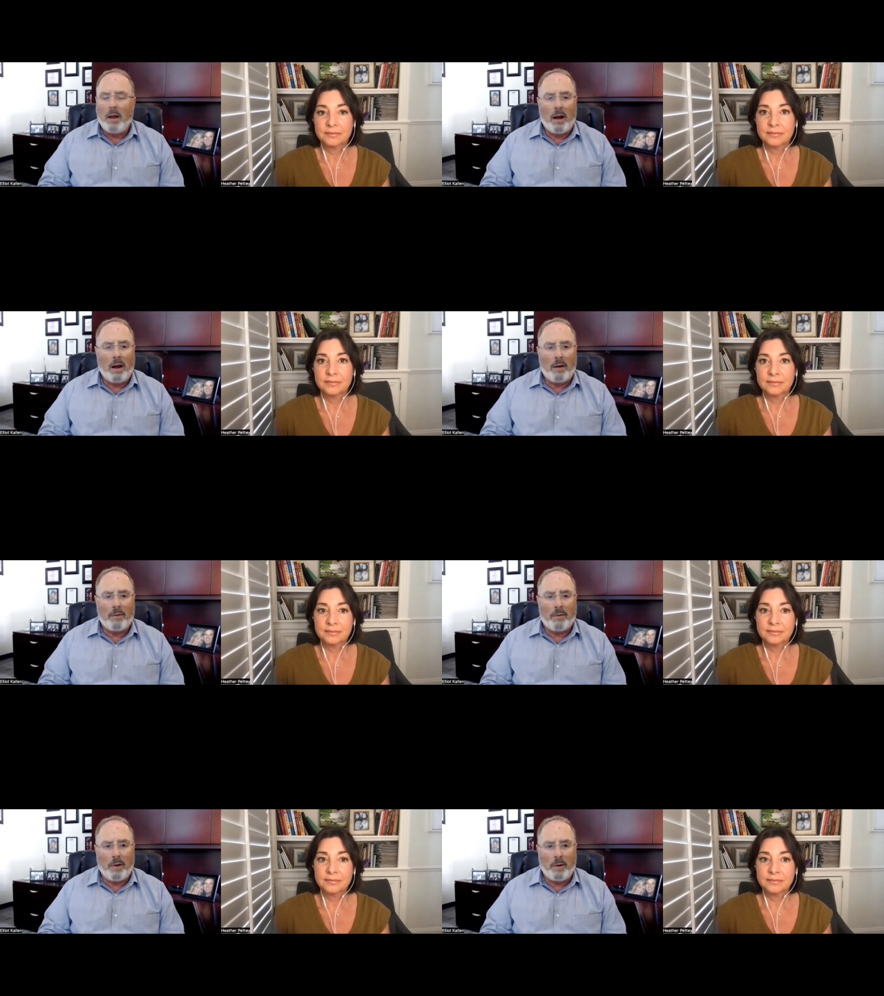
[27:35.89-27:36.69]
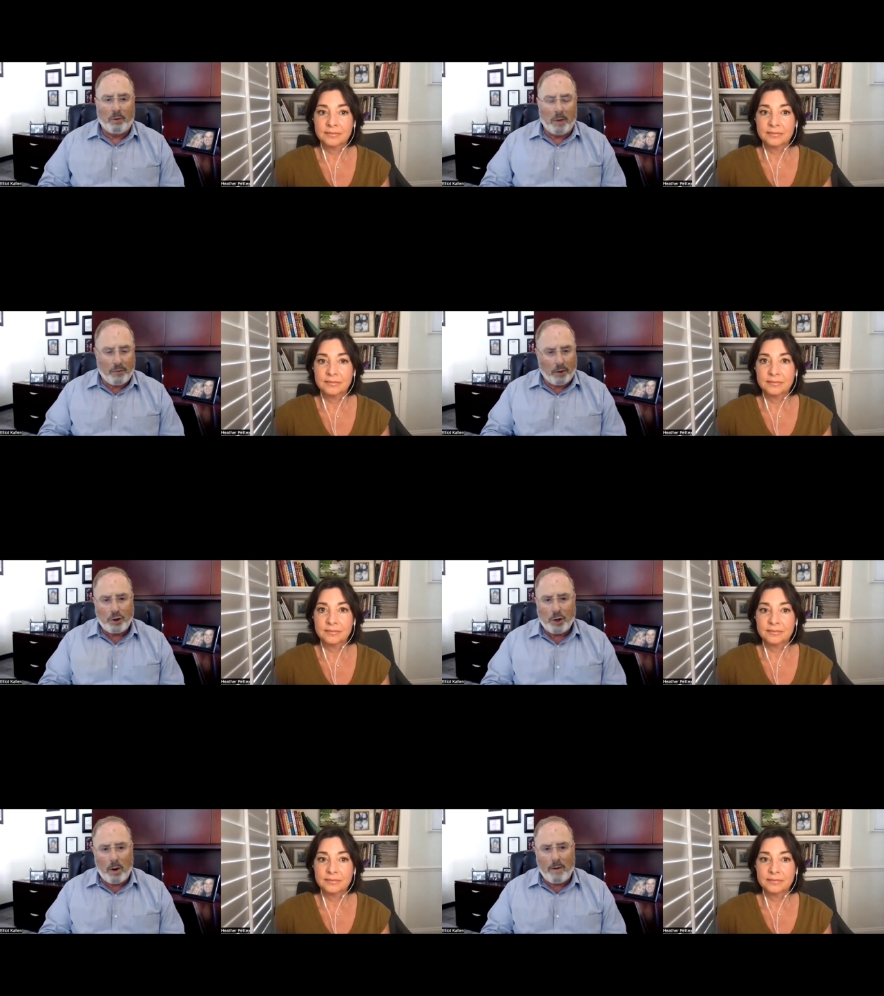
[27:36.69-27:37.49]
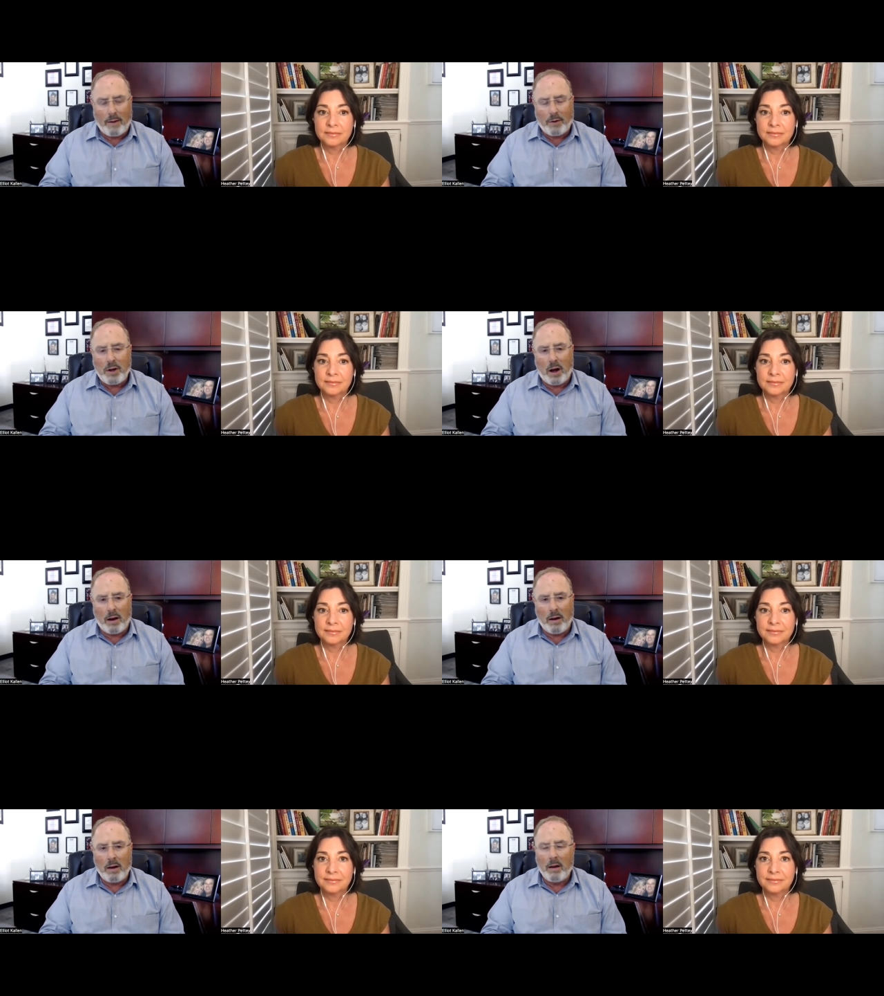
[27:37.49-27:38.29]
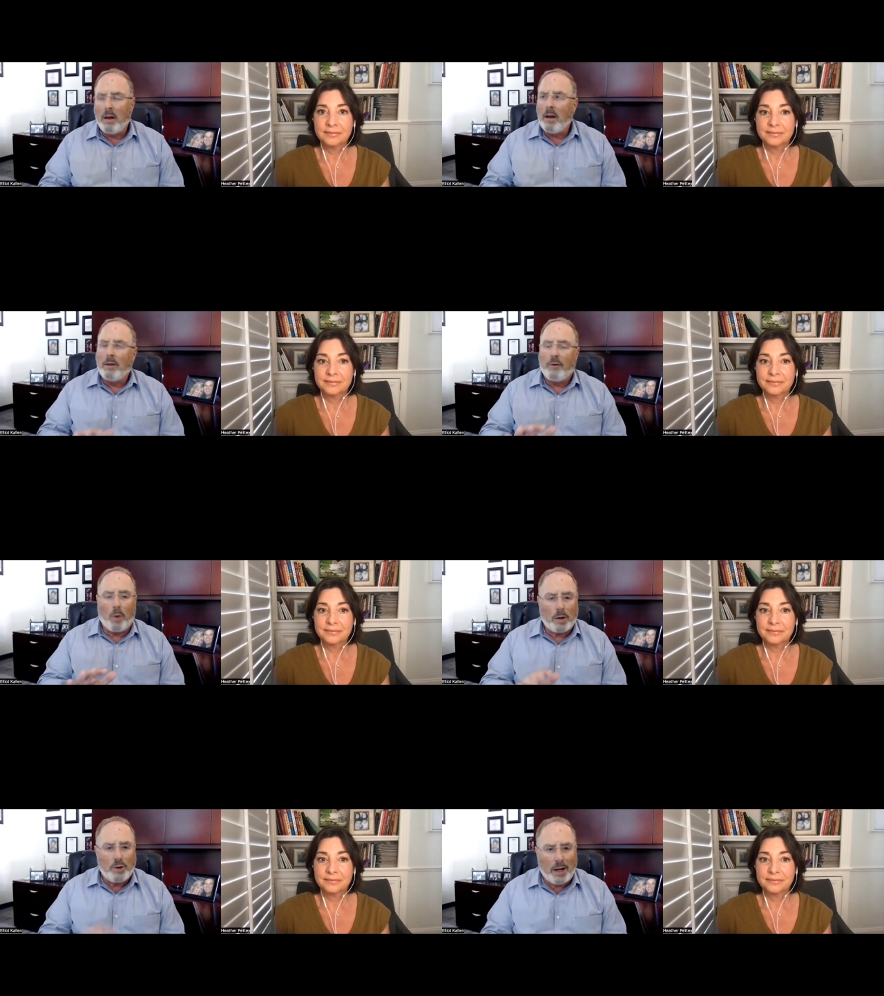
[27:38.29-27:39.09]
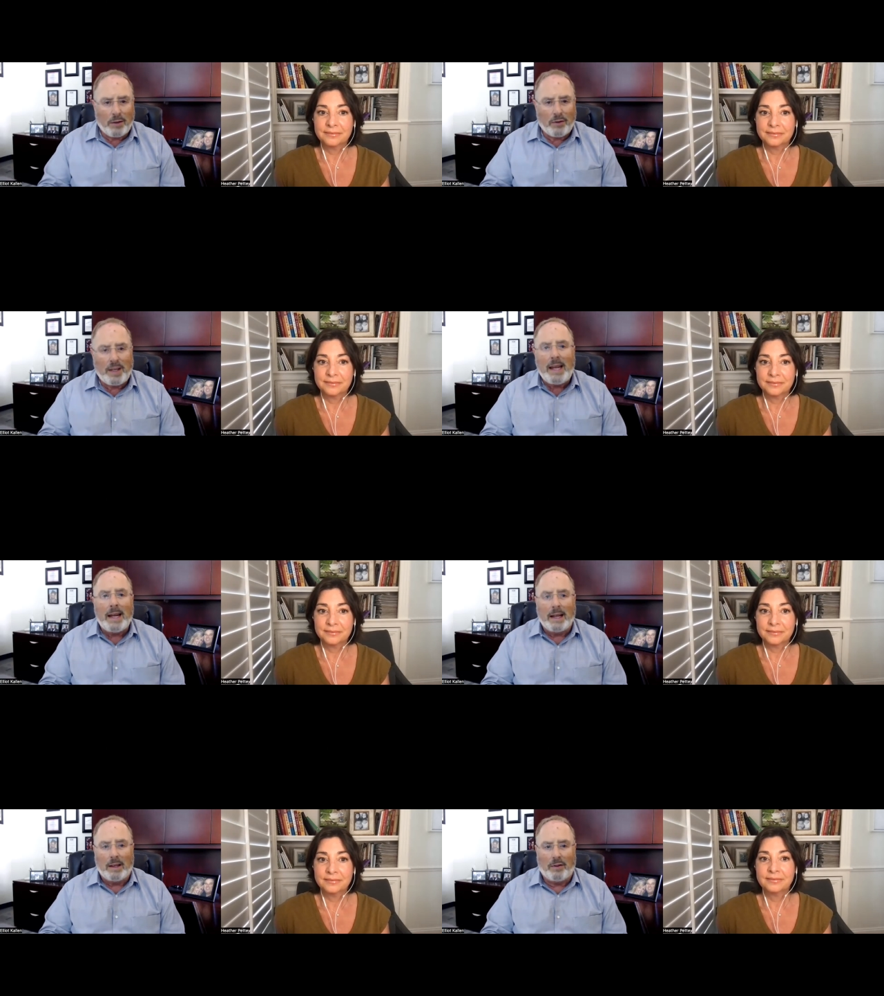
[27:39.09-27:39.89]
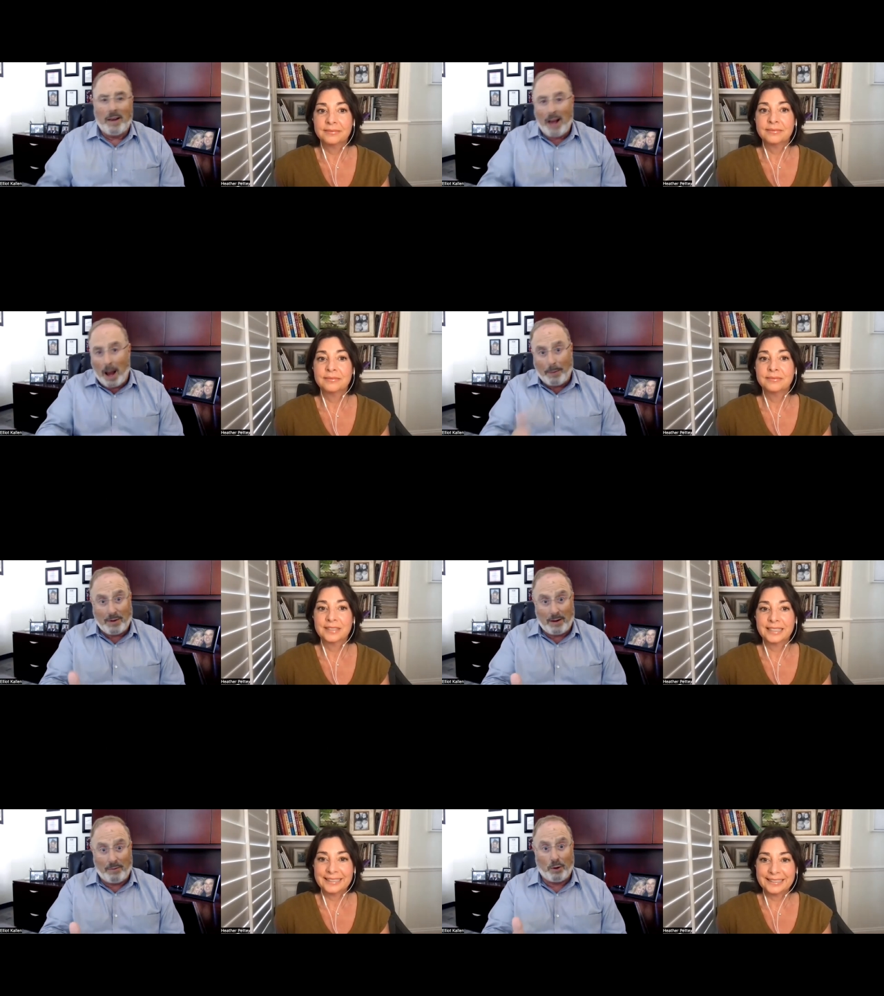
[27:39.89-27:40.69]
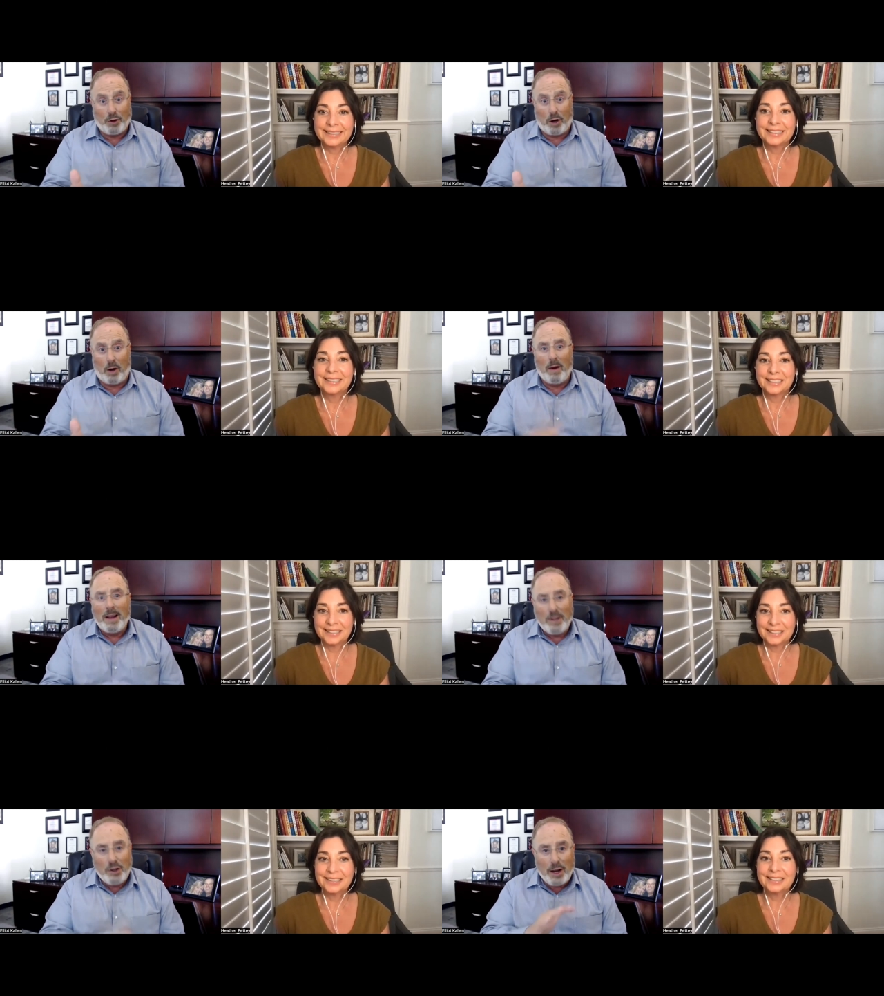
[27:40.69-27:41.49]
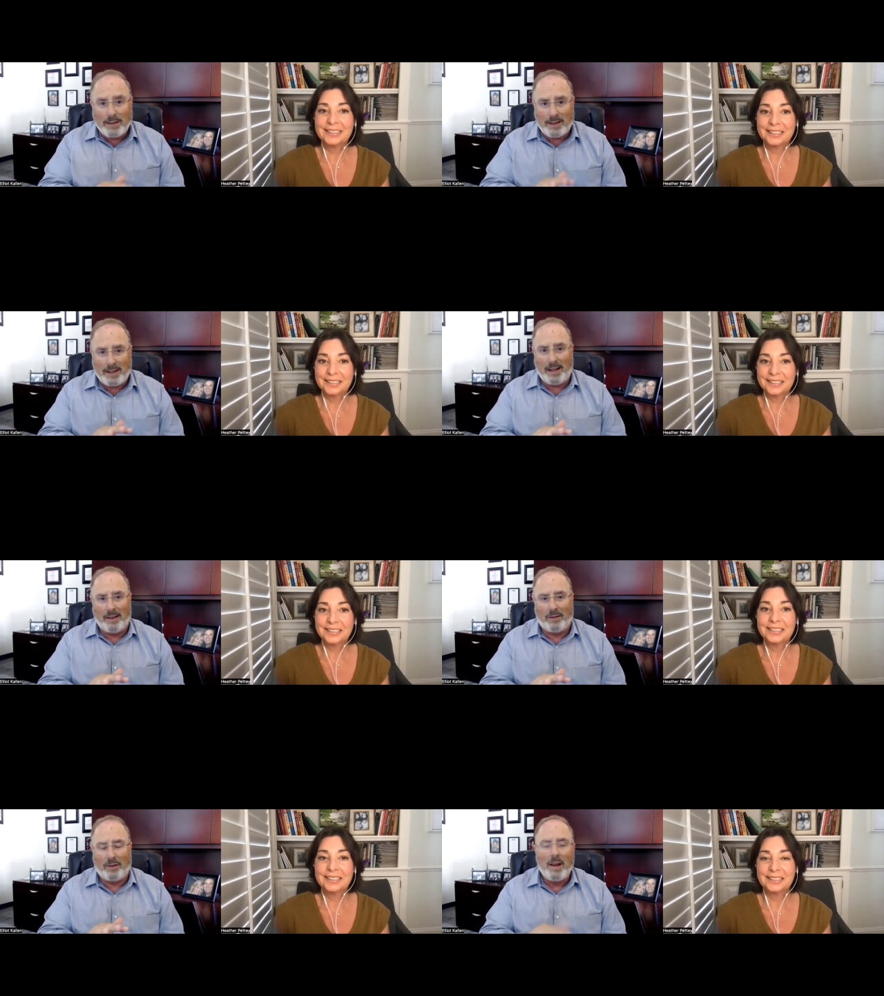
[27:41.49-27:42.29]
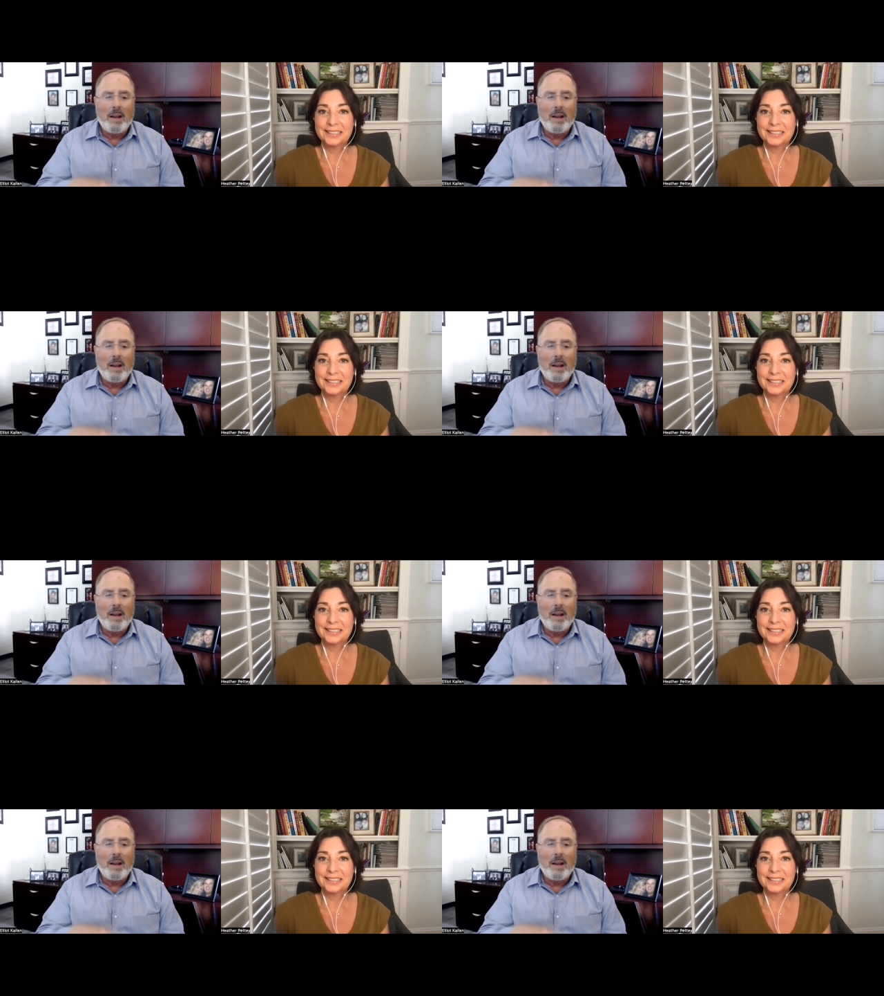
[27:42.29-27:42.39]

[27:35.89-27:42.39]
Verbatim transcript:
Speaker 1: Uh, it was my first show I've ever done for just teens, the opposite of your show, mm-hmm. just teens.